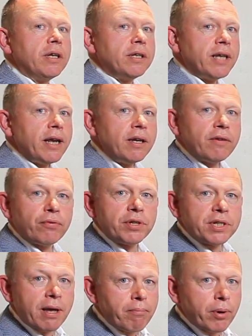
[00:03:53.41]
10
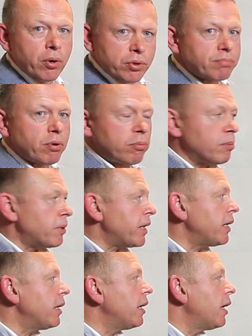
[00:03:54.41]
different tempos probably.